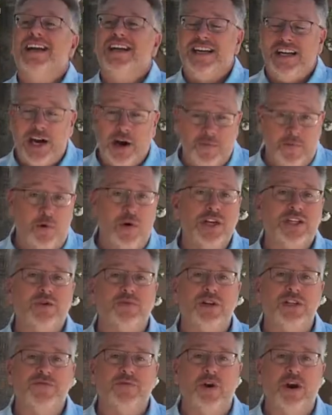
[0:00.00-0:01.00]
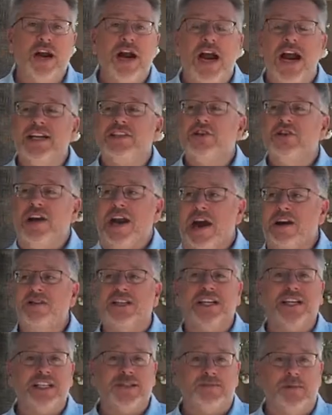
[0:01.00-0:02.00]
Careful what you wish for. And so now she
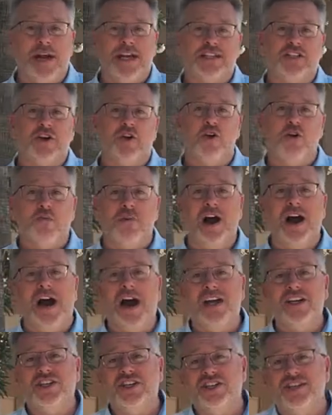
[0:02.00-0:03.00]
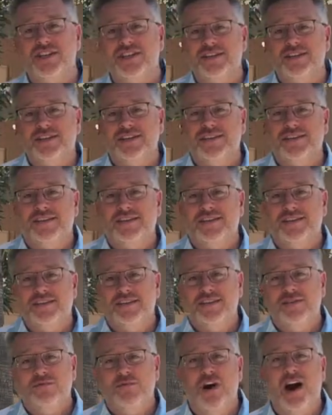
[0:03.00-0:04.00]
gets blessed a whole bunch.
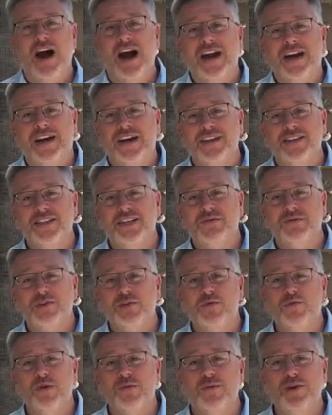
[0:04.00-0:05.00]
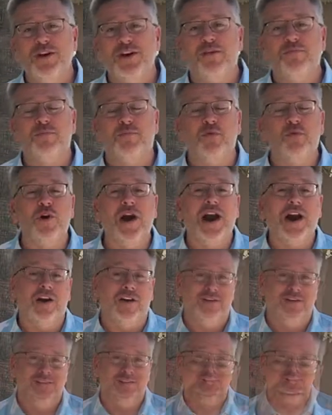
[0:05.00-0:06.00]
Why? Because she was a woman of prayer.
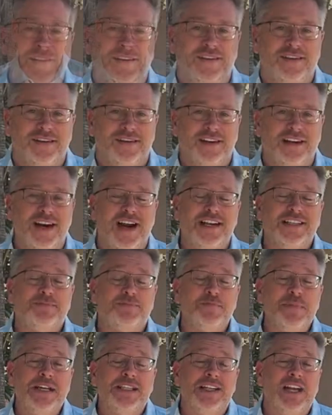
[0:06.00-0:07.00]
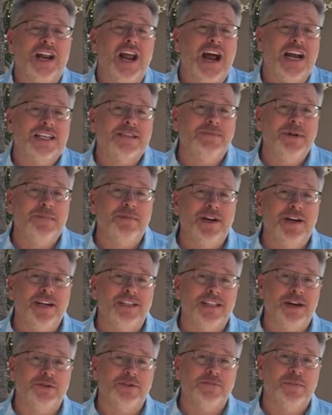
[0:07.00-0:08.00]
And it means a lot to me because
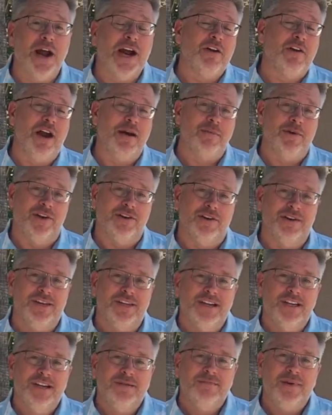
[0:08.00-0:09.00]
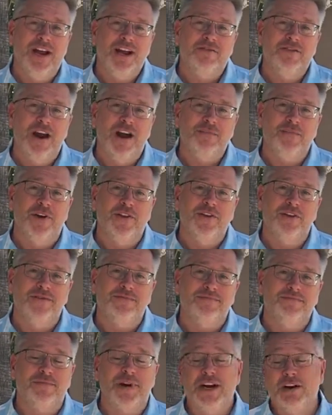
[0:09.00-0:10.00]
that was my grandmother. My grandmother,
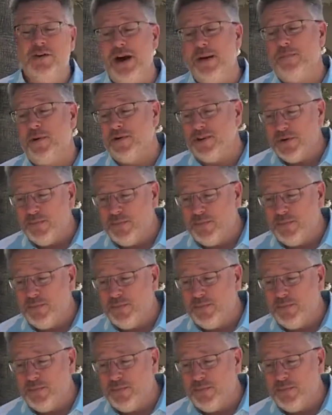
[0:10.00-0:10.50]
my grandpa was a